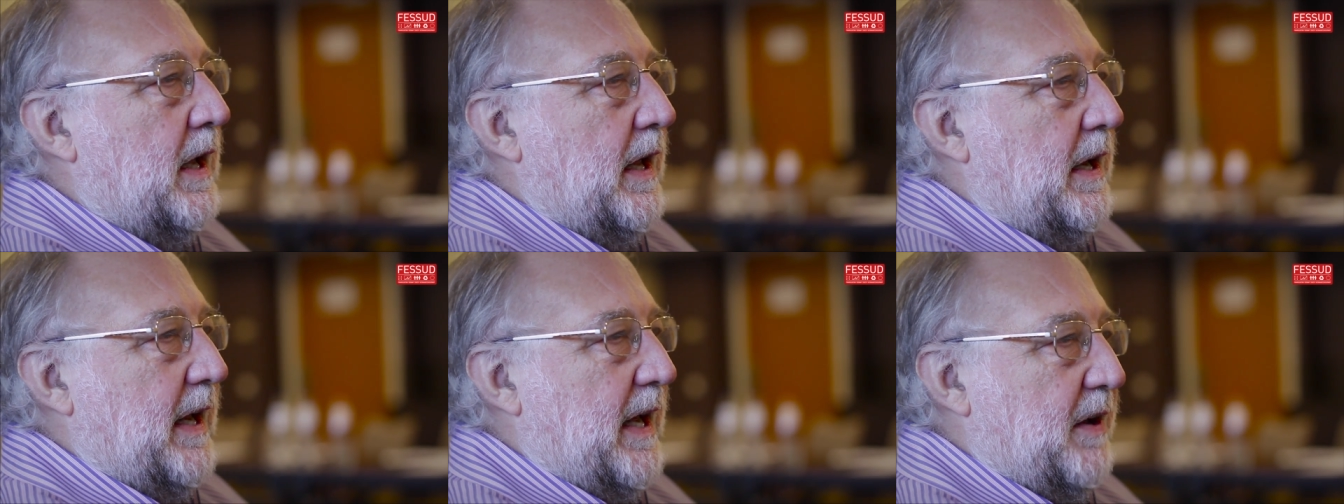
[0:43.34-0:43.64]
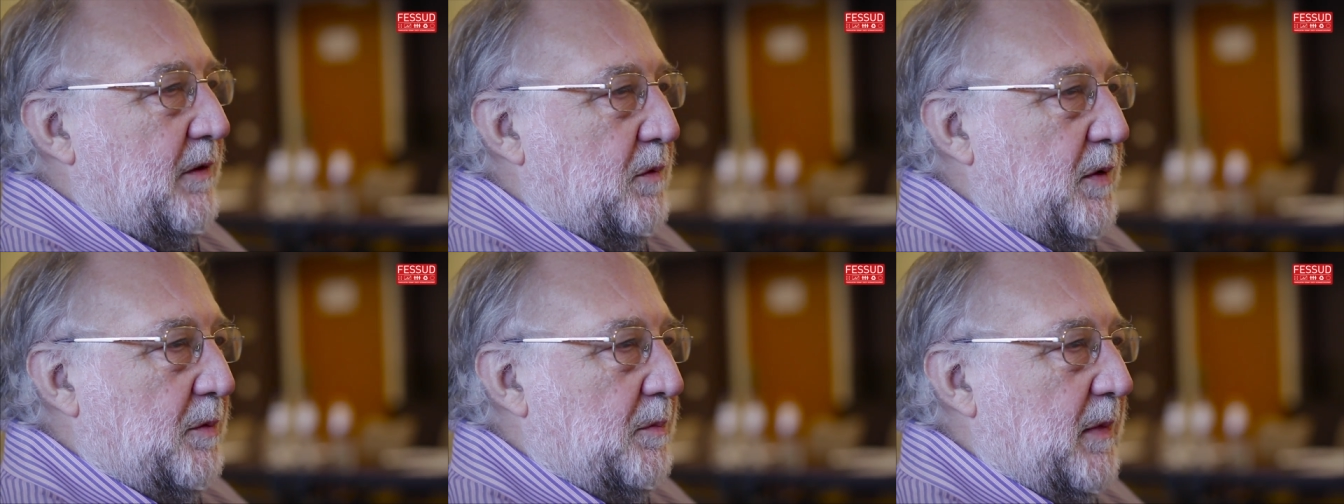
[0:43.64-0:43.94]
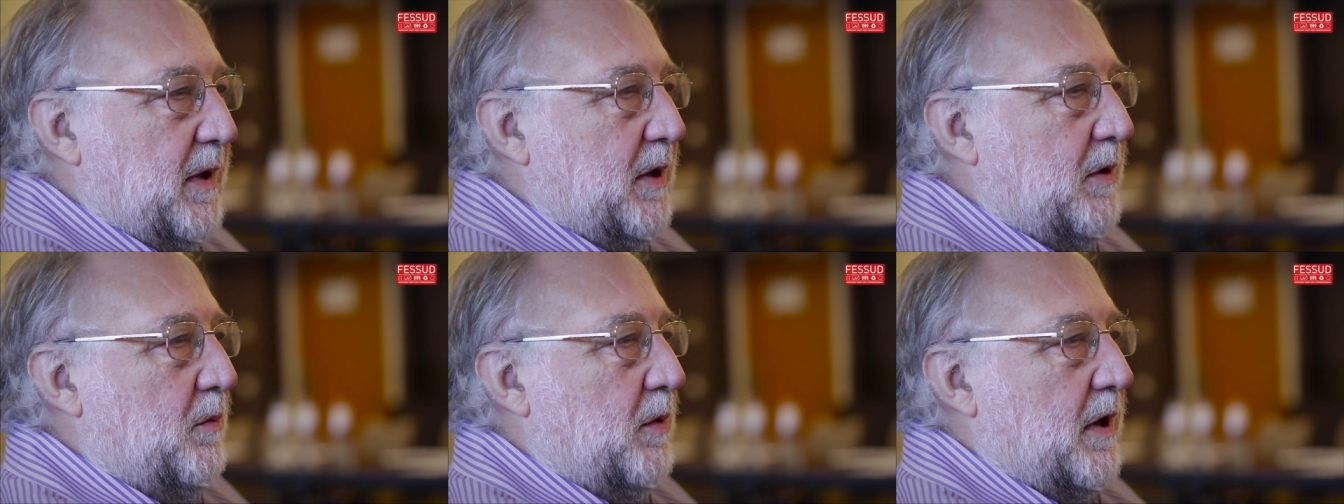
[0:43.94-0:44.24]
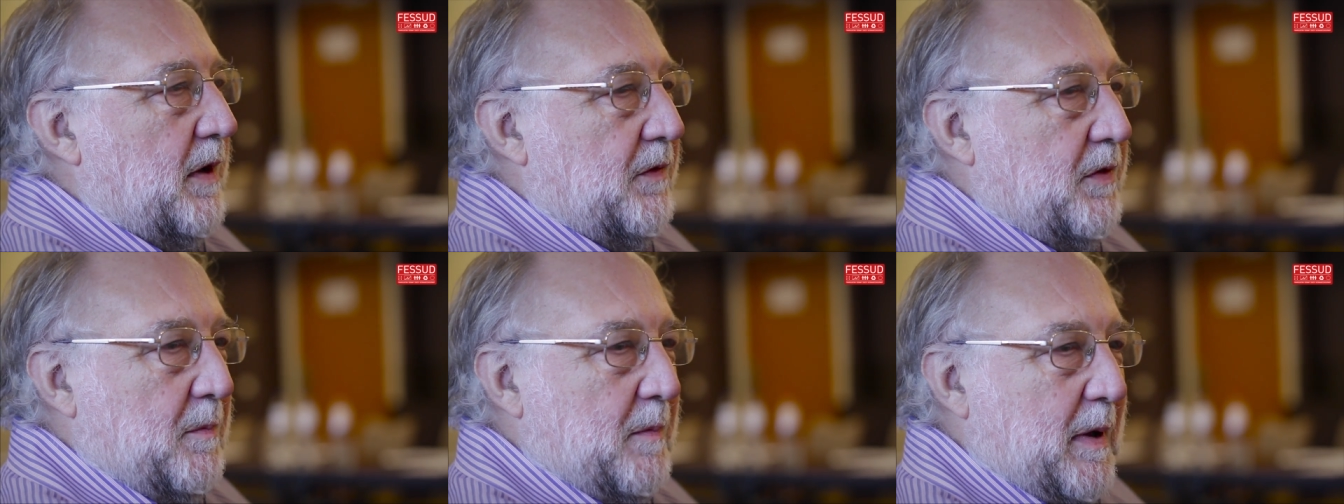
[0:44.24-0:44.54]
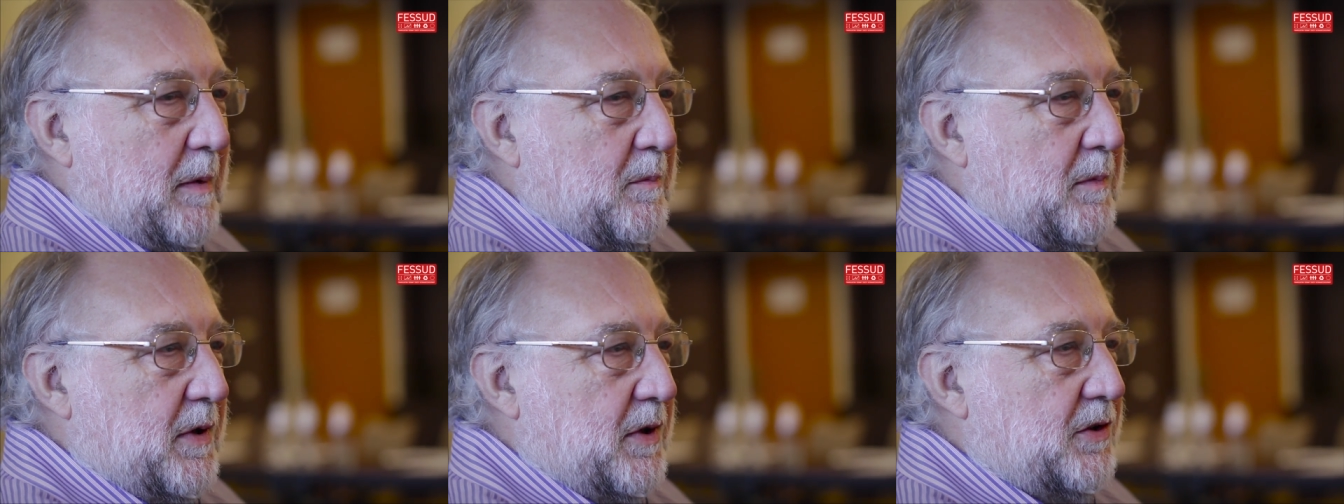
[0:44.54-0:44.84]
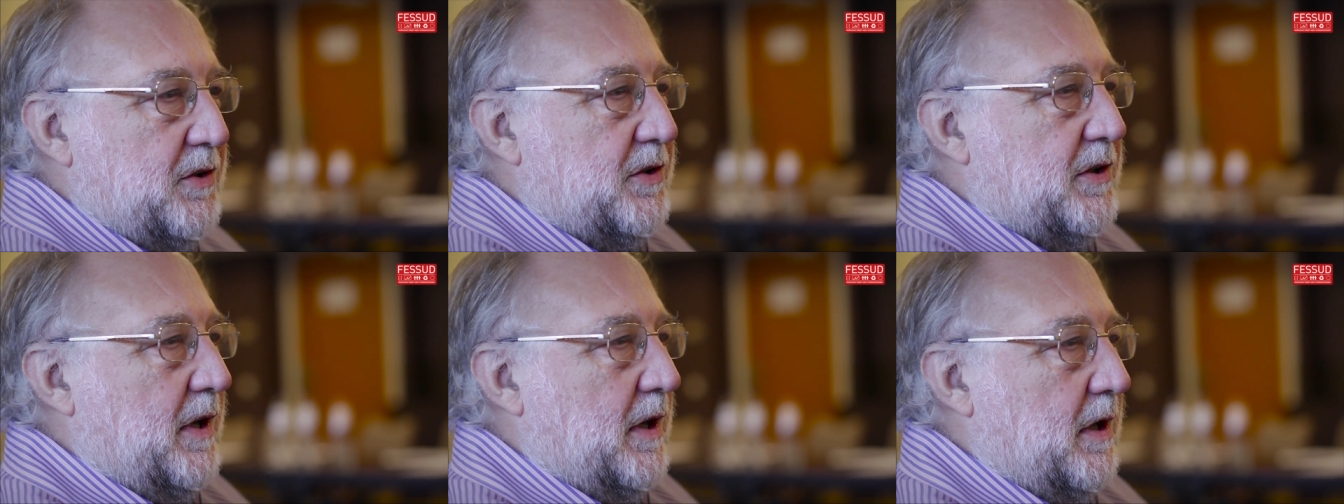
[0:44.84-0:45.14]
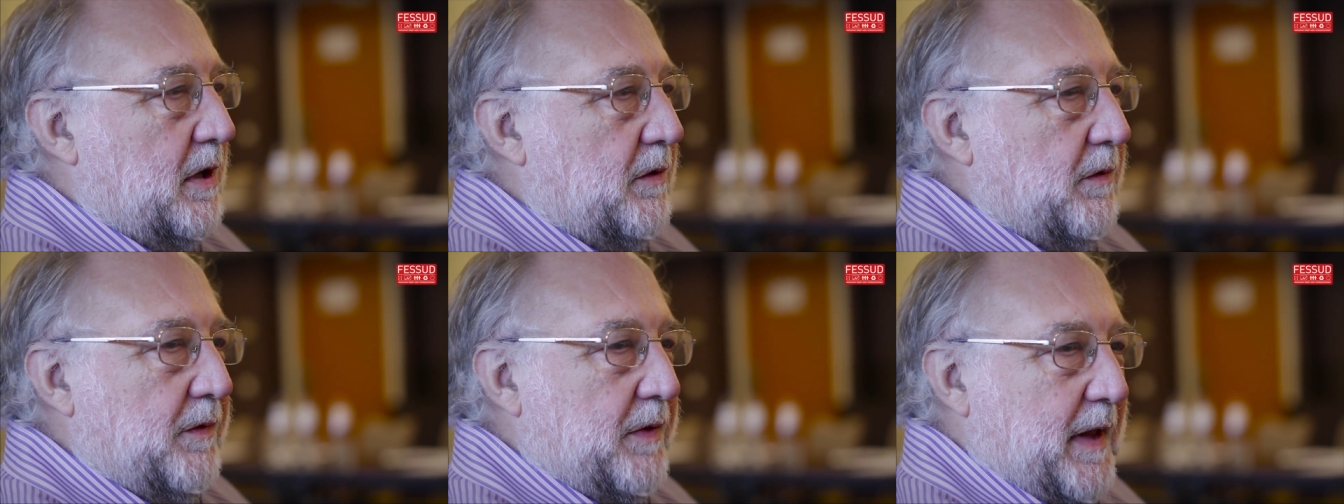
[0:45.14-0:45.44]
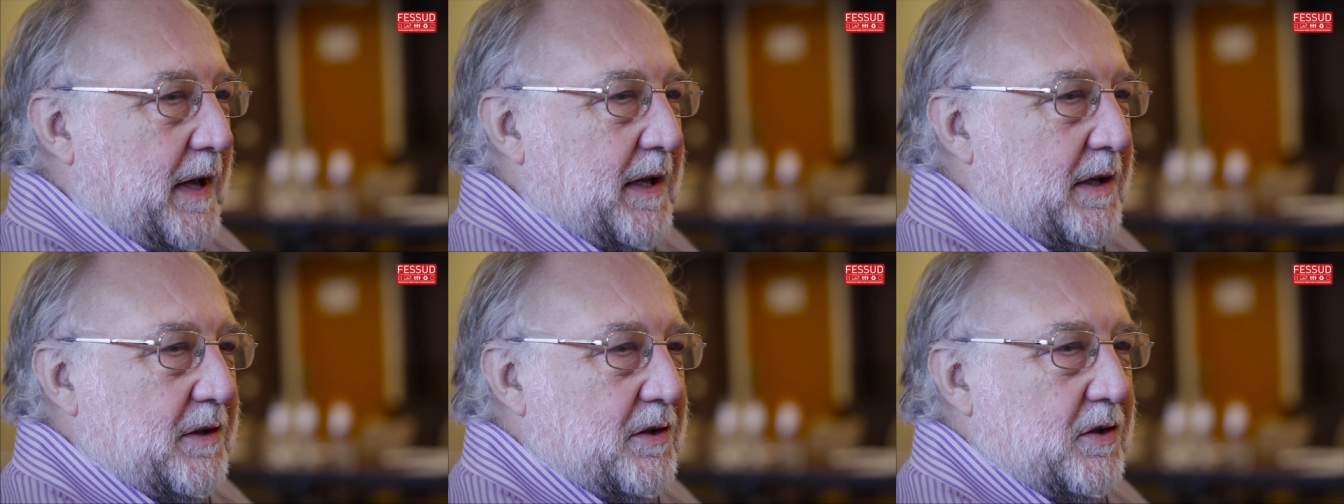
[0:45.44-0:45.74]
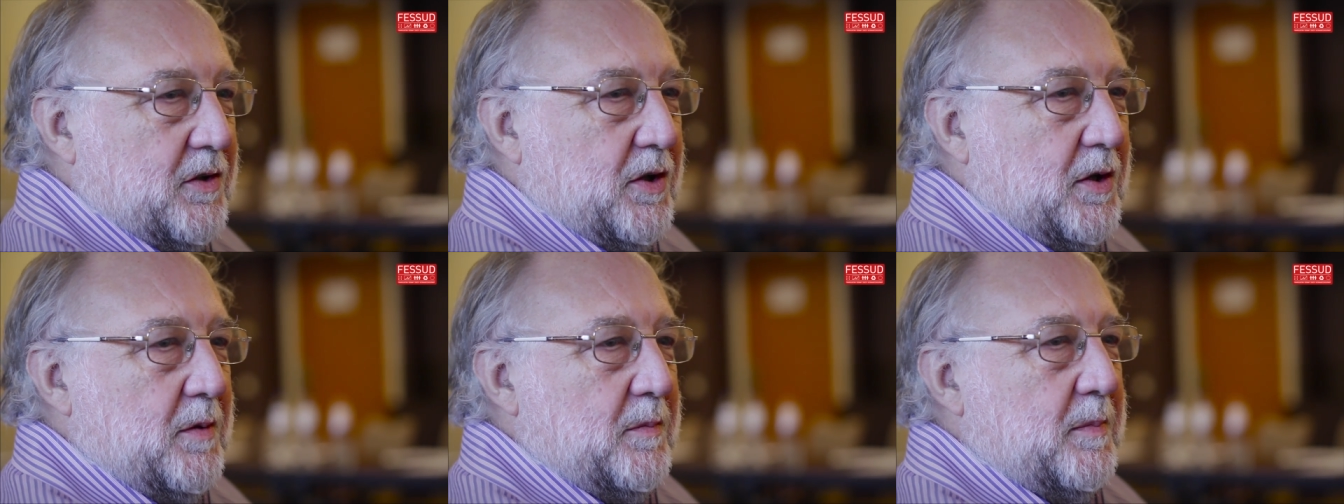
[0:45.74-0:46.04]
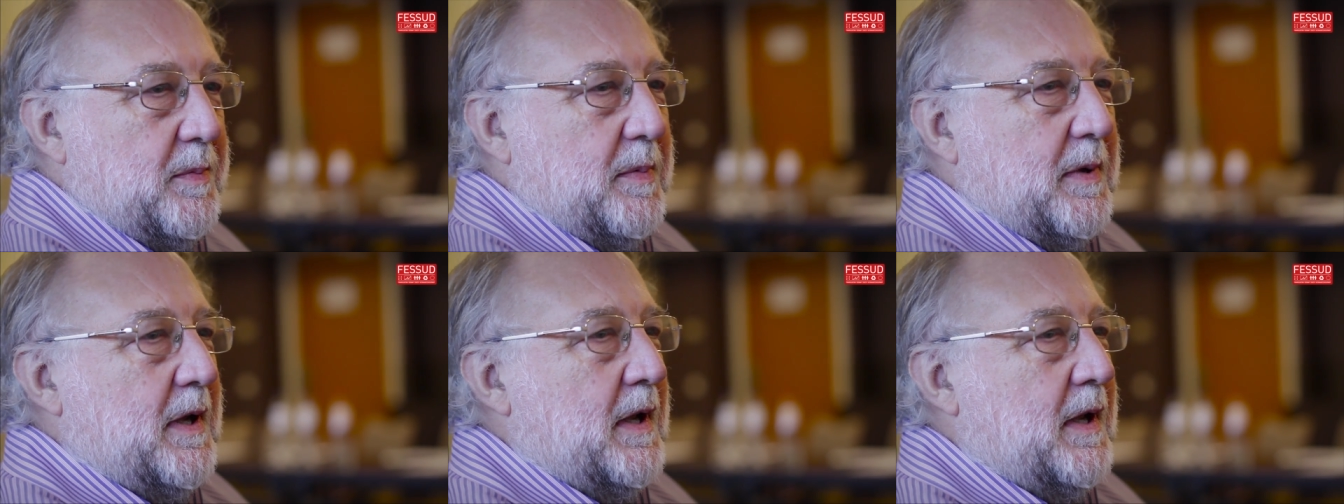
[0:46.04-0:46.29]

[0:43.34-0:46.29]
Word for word: and I have with me one of the members of that group,